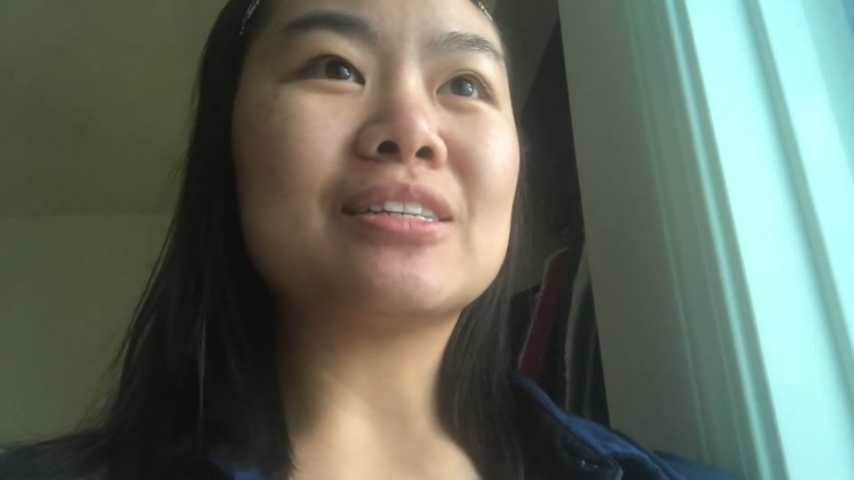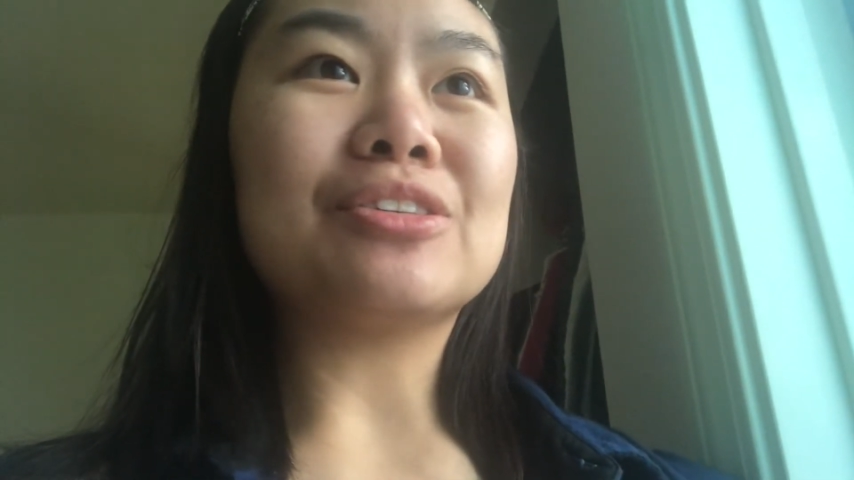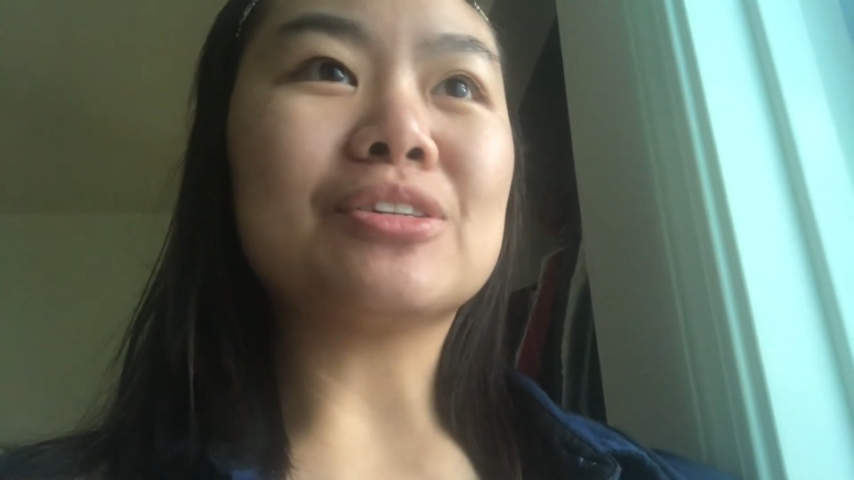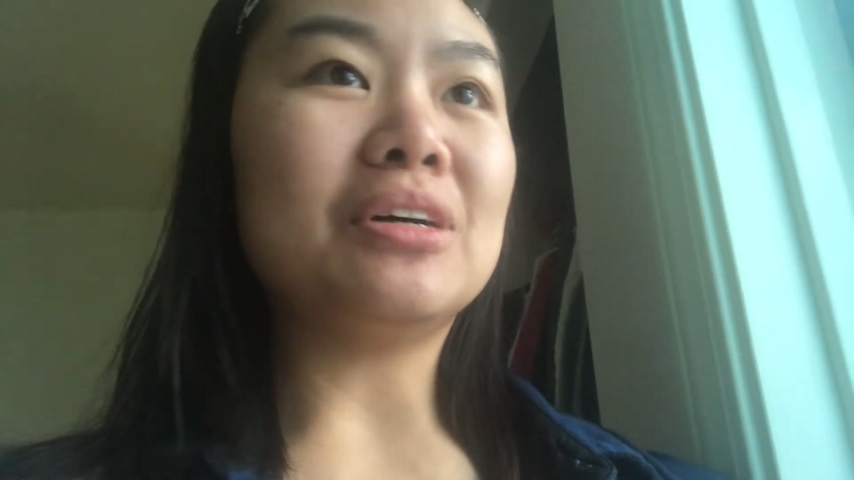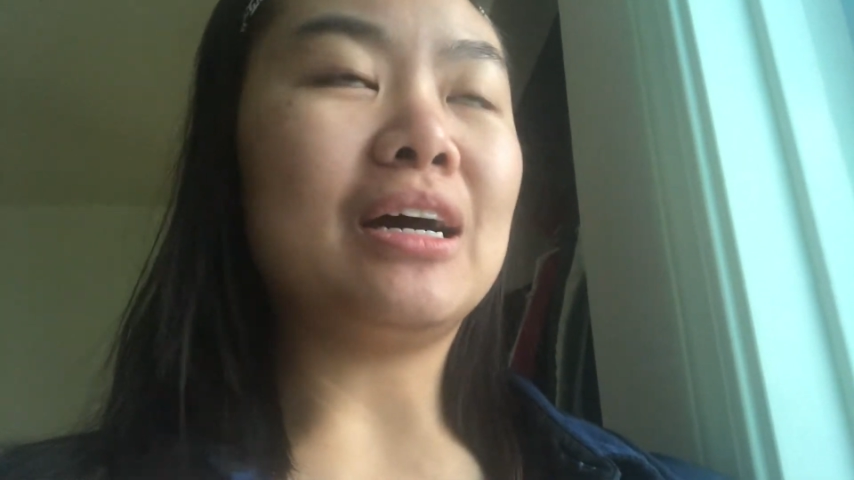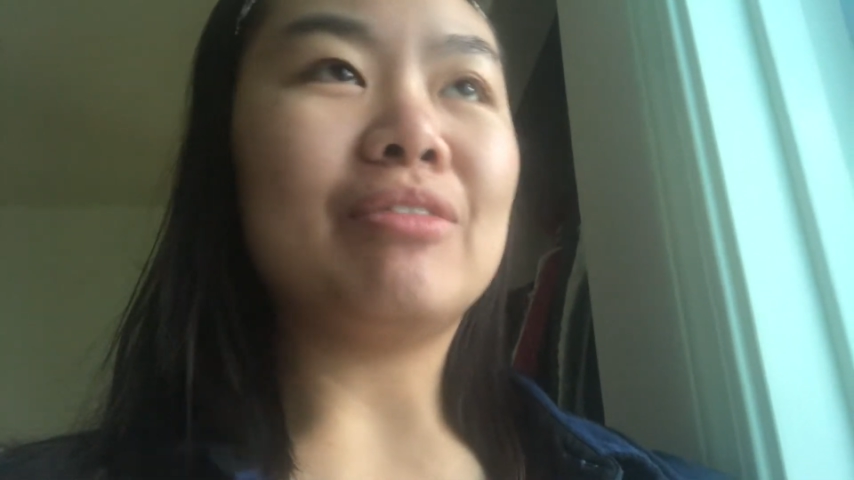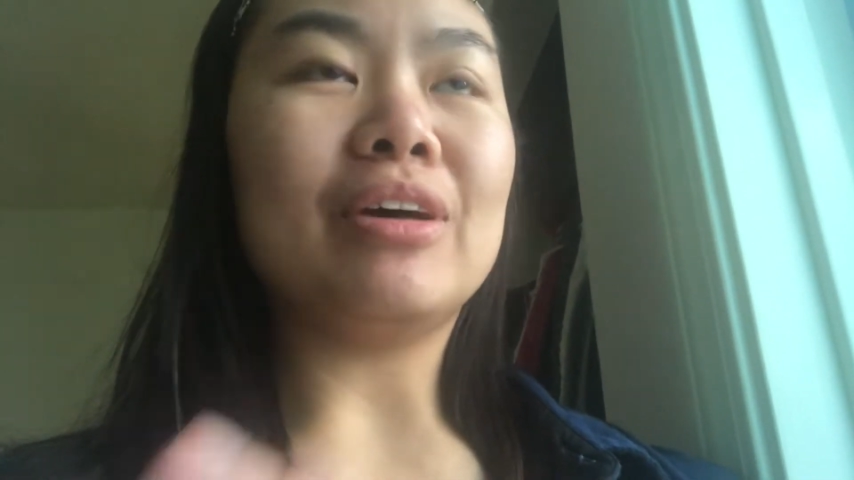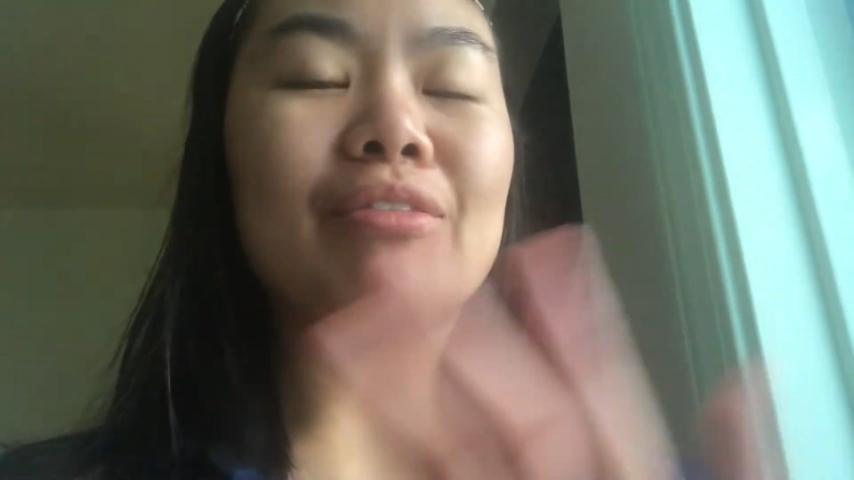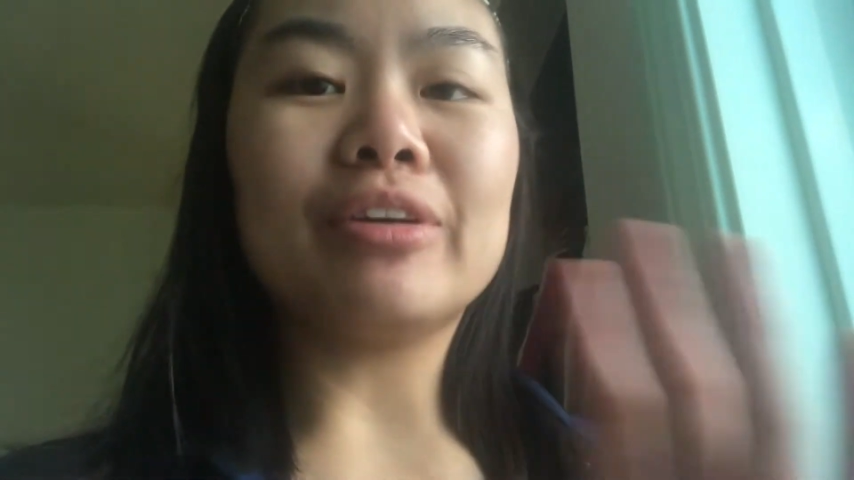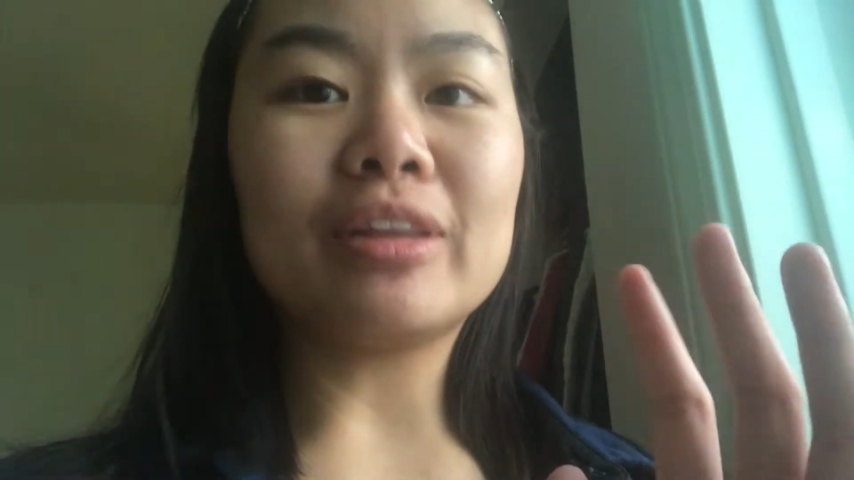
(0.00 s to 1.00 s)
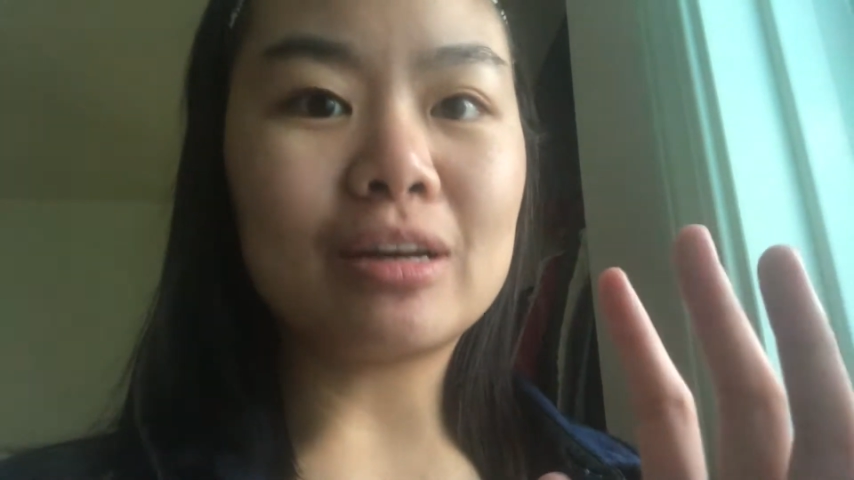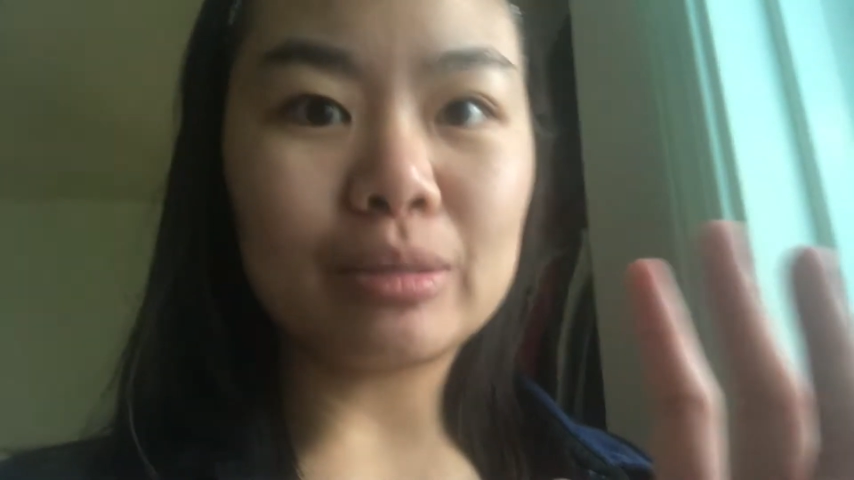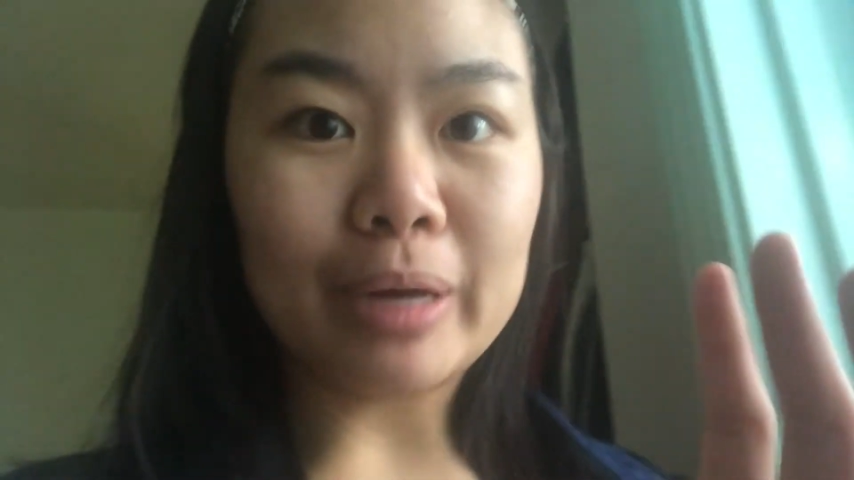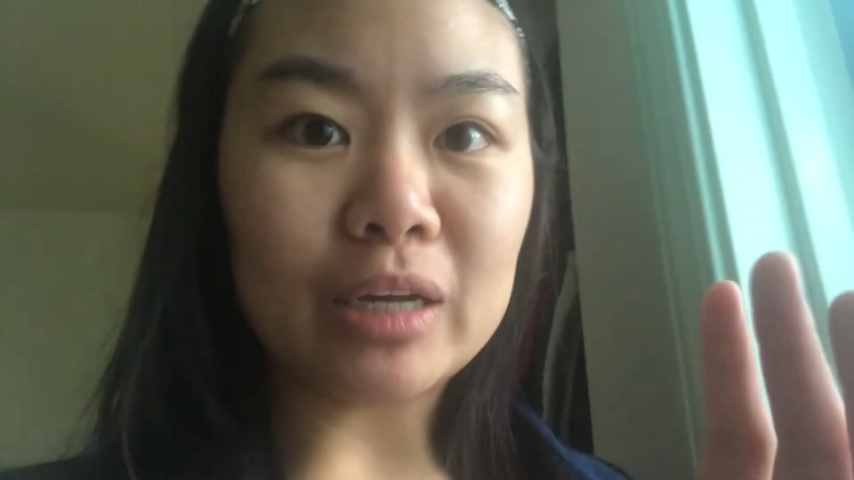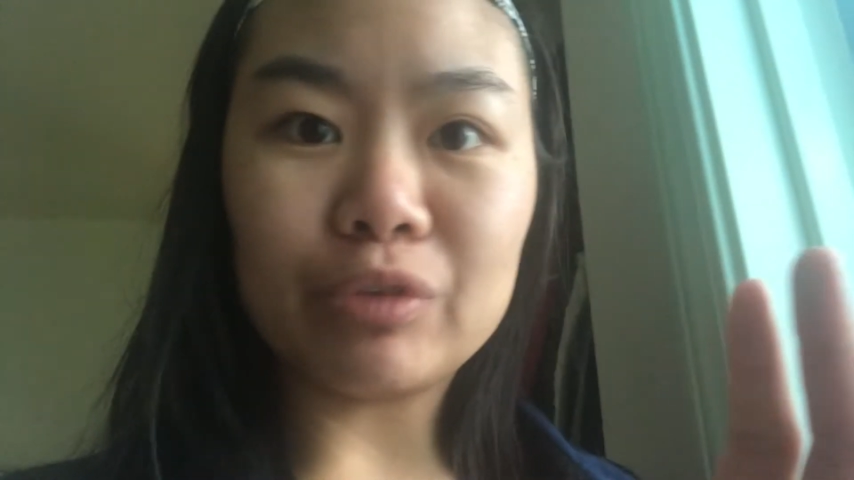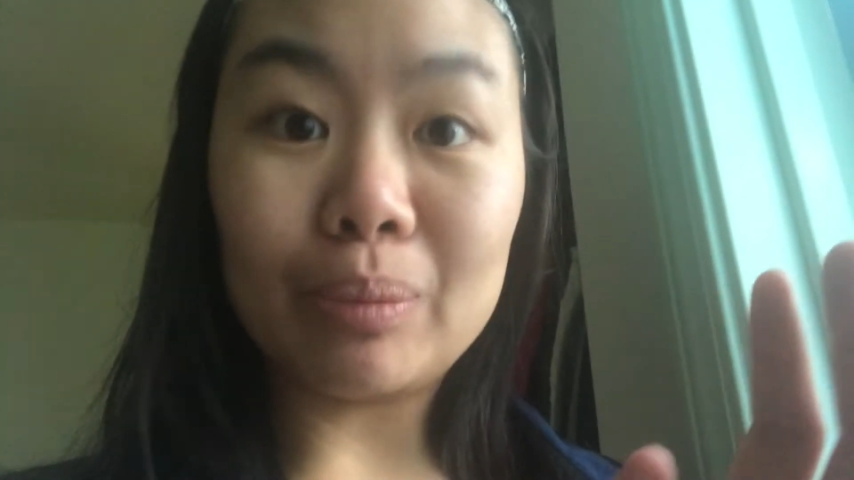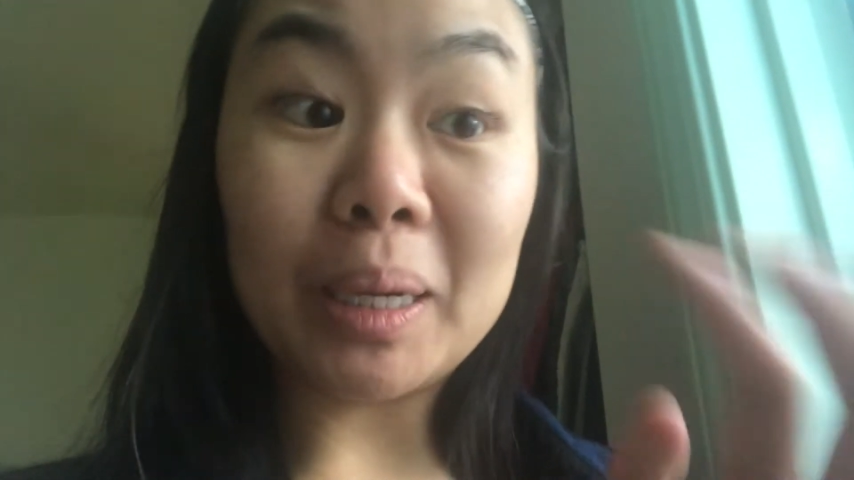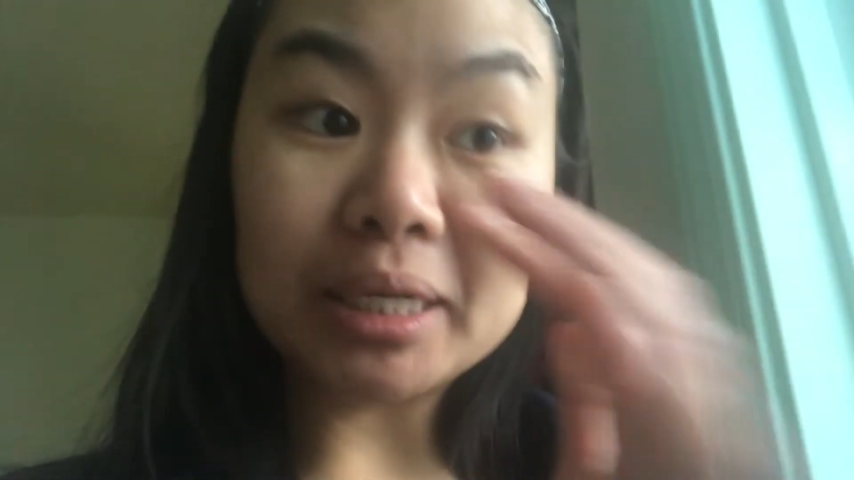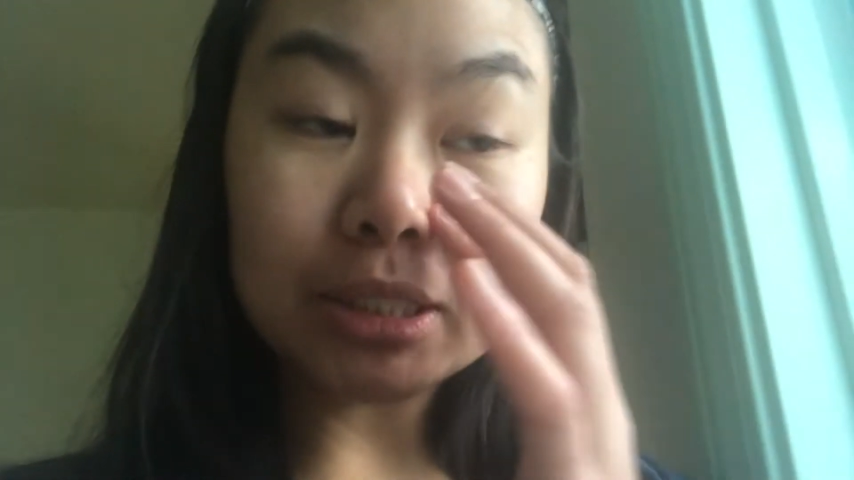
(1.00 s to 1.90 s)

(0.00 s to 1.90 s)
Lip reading: you still have everything on the back of your mind.